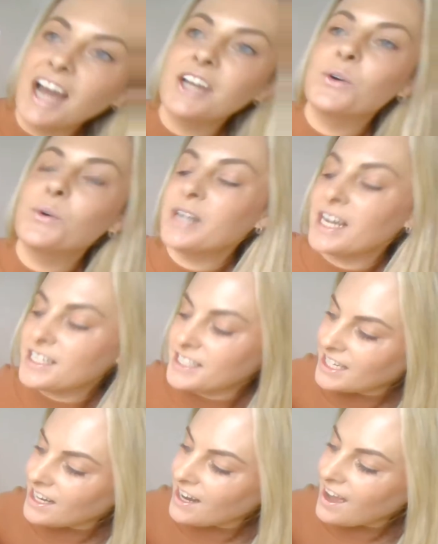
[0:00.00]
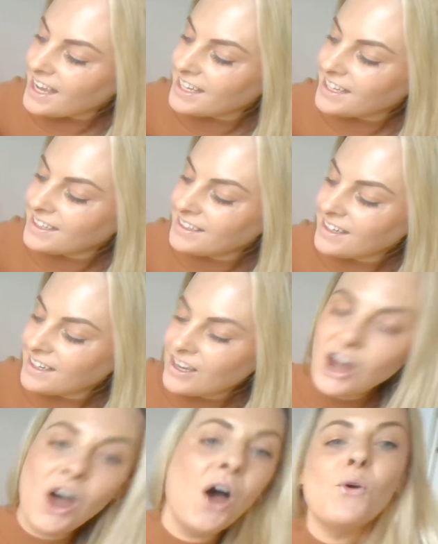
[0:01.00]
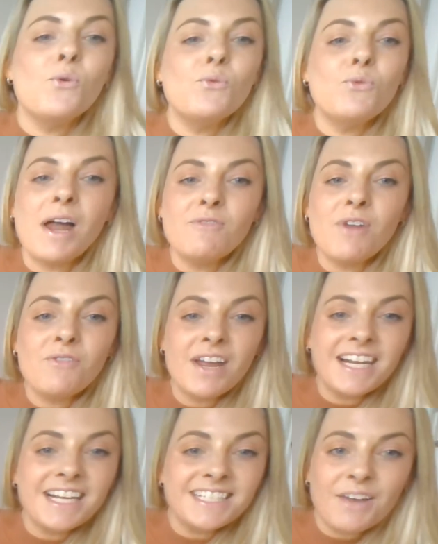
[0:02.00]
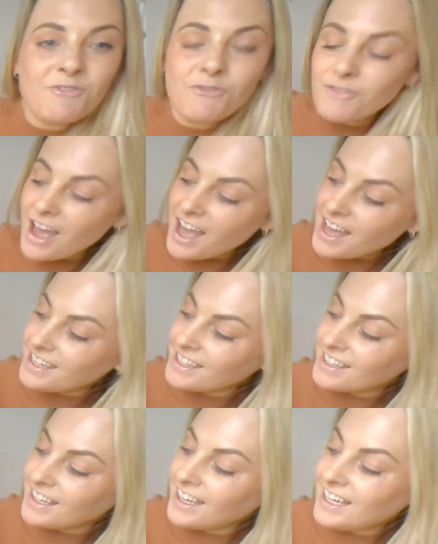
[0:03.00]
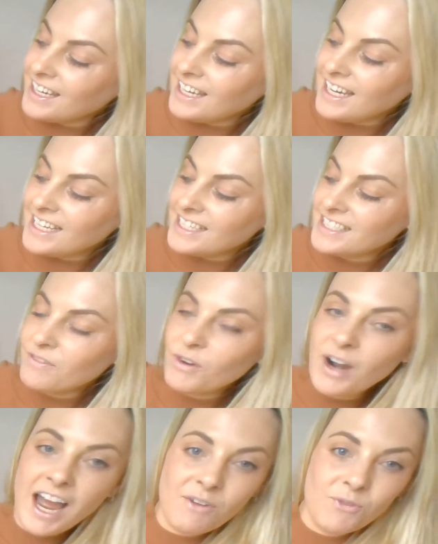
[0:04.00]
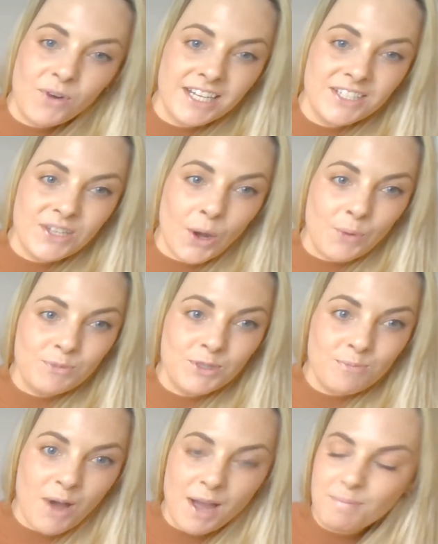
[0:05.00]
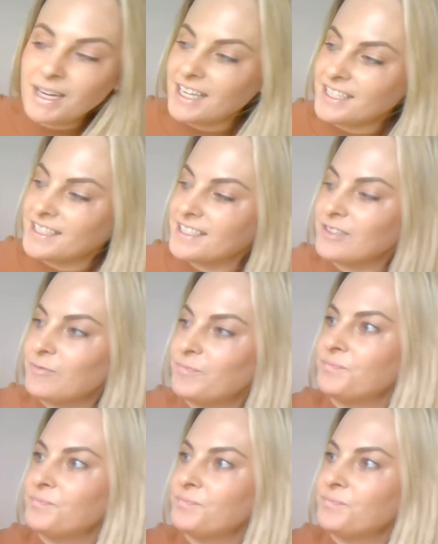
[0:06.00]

I called out to the lion, Run, run, run, let's have fun. Let's have a race home to my place.